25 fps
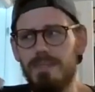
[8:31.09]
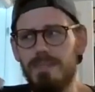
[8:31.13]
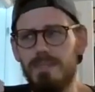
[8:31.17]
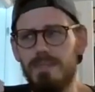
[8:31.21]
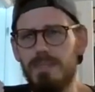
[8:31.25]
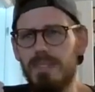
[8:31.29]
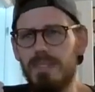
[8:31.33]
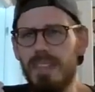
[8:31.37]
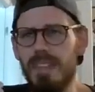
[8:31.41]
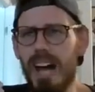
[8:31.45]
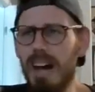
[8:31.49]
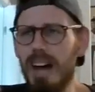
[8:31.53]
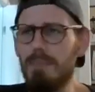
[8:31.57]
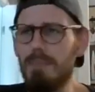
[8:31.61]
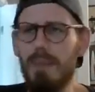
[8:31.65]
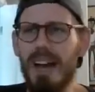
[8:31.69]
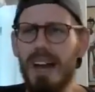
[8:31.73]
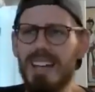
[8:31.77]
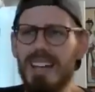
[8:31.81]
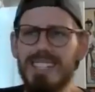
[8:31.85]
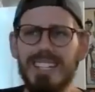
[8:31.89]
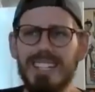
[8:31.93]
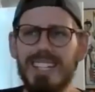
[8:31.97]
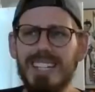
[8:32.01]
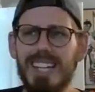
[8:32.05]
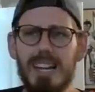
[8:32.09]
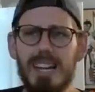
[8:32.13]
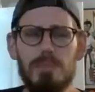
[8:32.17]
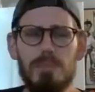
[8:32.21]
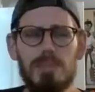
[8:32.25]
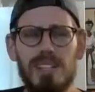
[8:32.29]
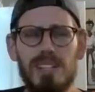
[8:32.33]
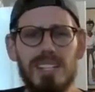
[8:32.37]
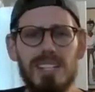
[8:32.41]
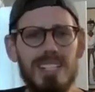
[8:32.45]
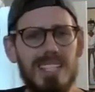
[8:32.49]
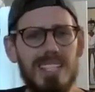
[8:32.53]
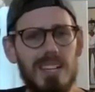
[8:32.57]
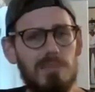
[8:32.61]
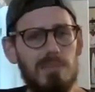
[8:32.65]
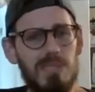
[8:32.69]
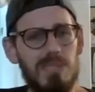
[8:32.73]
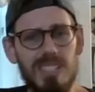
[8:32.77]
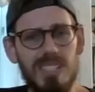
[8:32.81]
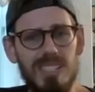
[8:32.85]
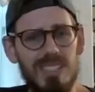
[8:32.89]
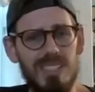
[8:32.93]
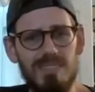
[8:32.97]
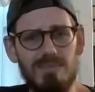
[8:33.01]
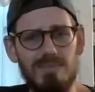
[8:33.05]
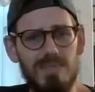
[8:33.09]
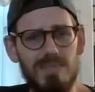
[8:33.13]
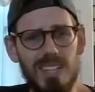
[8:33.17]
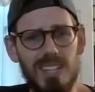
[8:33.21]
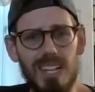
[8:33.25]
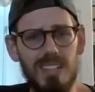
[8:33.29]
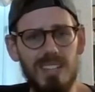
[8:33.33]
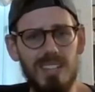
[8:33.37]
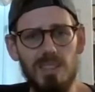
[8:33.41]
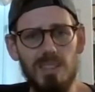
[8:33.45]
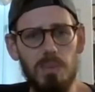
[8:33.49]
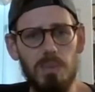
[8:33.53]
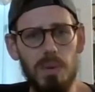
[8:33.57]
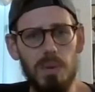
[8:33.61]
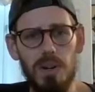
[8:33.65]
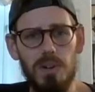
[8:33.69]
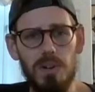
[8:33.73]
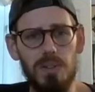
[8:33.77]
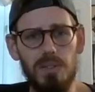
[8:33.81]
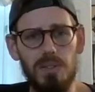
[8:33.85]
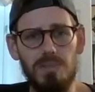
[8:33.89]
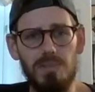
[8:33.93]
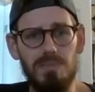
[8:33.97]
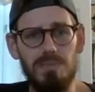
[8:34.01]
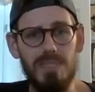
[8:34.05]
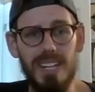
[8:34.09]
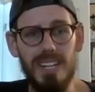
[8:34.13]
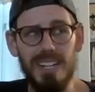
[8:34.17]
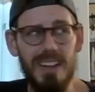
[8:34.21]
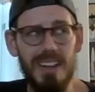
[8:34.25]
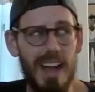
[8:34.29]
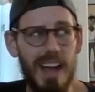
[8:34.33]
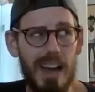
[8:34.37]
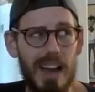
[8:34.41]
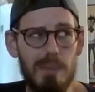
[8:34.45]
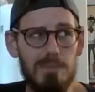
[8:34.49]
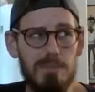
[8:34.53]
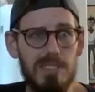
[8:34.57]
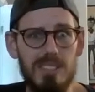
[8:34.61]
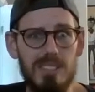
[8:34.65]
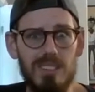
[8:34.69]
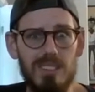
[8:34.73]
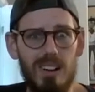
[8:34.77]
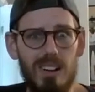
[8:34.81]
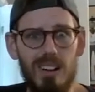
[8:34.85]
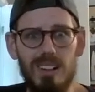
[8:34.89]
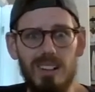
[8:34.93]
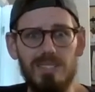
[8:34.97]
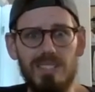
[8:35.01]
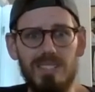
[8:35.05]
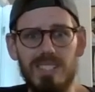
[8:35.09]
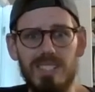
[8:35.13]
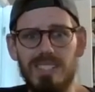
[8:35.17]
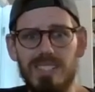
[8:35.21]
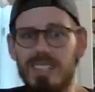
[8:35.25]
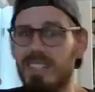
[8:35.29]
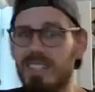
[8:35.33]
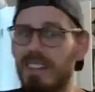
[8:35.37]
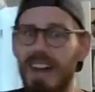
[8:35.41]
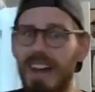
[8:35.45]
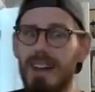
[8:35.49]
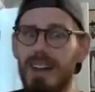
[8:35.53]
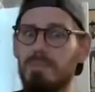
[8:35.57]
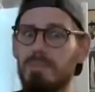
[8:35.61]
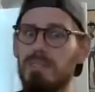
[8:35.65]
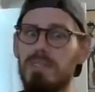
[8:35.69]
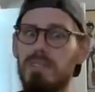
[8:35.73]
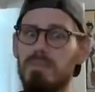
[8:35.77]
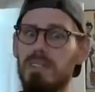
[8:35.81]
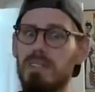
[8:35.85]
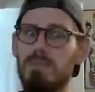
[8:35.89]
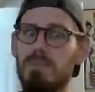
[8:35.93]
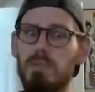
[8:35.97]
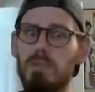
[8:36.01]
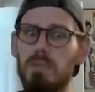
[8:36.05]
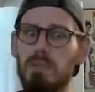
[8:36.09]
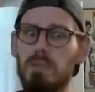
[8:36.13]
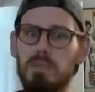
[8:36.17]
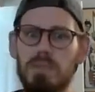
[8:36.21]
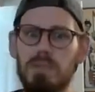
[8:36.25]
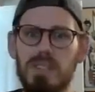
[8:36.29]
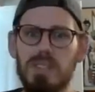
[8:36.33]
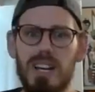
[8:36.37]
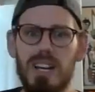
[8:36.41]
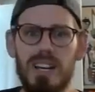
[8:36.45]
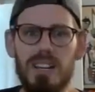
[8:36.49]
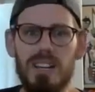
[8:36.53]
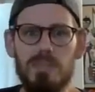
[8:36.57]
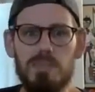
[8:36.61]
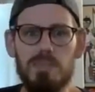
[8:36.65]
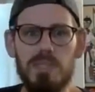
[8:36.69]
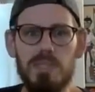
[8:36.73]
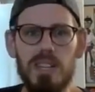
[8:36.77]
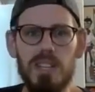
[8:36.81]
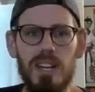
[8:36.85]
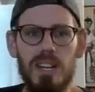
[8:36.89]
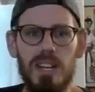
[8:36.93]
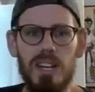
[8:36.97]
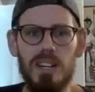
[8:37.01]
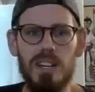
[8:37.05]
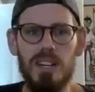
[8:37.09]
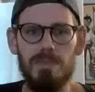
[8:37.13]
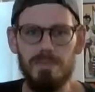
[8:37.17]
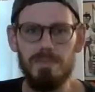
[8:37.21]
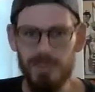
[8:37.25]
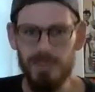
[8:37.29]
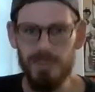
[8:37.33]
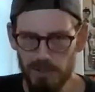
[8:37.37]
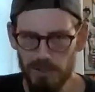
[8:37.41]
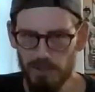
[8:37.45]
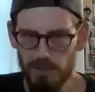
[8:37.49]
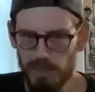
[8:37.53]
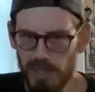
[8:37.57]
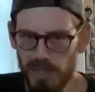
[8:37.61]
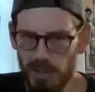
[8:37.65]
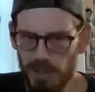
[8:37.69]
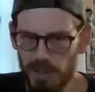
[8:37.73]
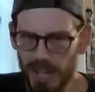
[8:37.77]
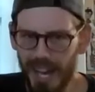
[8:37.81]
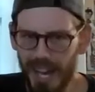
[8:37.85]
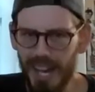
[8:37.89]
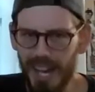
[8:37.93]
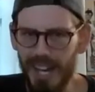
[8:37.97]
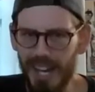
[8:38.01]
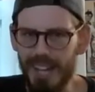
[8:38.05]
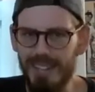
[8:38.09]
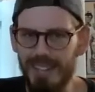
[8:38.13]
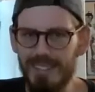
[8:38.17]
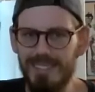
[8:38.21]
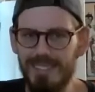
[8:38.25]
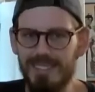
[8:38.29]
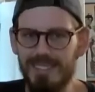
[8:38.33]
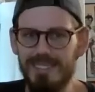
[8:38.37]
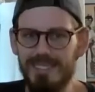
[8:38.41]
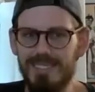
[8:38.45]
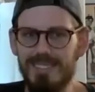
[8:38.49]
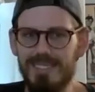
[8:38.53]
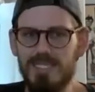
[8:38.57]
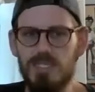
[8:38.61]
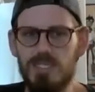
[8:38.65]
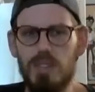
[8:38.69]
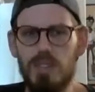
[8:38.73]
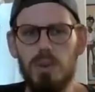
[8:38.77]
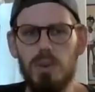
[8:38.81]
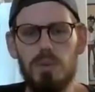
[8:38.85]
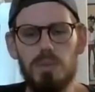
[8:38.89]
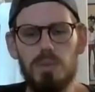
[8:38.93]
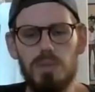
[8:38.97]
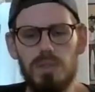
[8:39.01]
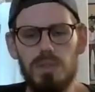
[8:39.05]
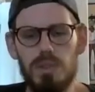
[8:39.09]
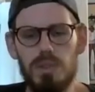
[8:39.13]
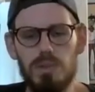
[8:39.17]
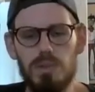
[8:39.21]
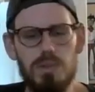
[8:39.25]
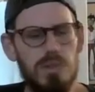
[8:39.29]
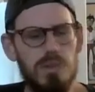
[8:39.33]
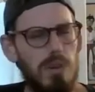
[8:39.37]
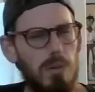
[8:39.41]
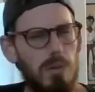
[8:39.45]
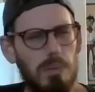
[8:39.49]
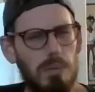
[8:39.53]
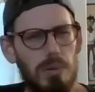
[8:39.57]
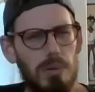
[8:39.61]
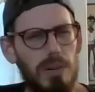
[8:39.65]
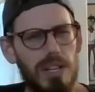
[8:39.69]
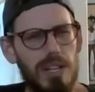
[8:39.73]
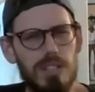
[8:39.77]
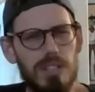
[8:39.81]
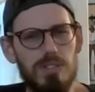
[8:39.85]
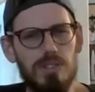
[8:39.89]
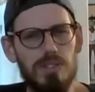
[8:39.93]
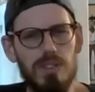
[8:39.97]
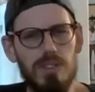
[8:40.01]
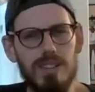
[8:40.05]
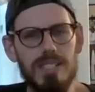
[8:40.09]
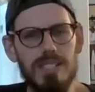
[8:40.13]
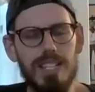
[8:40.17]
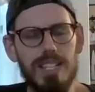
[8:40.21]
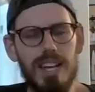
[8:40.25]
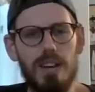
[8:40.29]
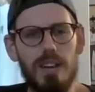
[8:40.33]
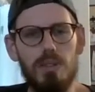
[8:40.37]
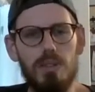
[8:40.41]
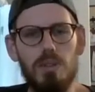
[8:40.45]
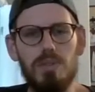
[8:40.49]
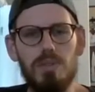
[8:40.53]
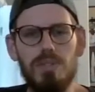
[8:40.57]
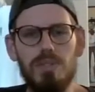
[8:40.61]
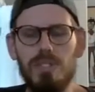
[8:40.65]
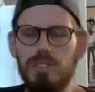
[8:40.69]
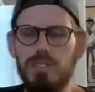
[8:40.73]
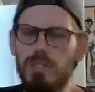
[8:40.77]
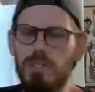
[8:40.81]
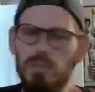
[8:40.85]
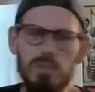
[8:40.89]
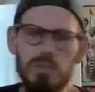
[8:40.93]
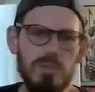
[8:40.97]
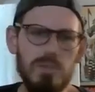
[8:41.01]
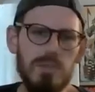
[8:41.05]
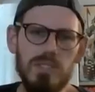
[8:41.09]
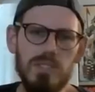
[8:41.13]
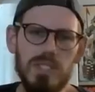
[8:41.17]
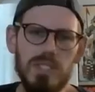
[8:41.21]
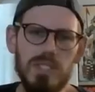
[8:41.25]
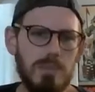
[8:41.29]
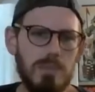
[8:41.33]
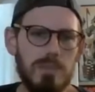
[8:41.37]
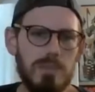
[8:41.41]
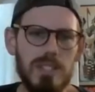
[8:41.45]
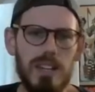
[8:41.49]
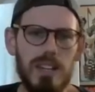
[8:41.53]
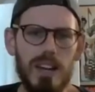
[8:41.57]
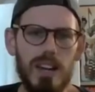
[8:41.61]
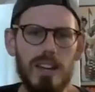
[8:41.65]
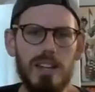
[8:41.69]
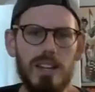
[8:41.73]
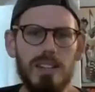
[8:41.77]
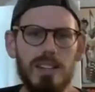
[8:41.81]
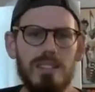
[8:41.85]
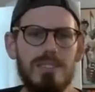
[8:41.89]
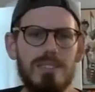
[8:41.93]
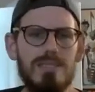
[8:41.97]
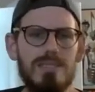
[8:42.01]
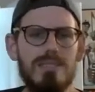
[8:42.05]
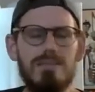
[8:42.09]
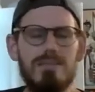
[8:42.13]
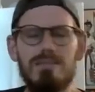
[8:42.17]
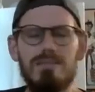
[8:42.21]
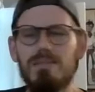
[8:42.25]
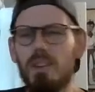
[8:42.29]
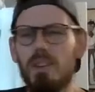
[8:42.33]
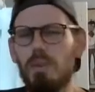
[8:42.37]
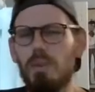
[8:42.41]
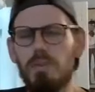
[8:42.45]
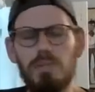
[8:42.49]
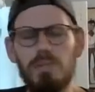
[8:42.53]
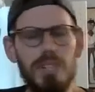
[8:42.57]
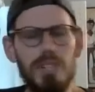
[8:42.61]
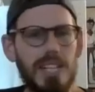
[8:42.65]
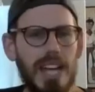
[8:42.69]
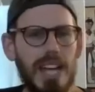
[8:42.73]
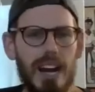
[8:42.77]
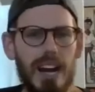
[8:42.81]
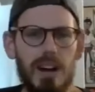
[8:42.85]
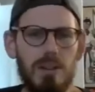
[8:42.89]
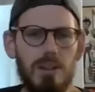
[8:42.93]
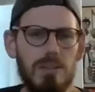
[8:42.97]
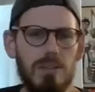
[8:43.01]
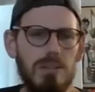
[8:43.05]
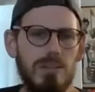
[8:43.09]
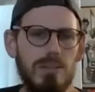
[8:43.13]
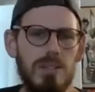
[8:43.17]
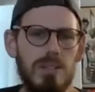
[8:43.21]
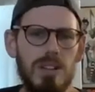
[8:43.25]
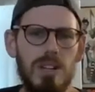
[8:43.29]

Not passing an AP exam isn't the end of the world. It happens to all of us. It happened to me multiple times. You'll be okay. So there's no point in stressing out over it. Don't lose sleep tonight. Don't freak out.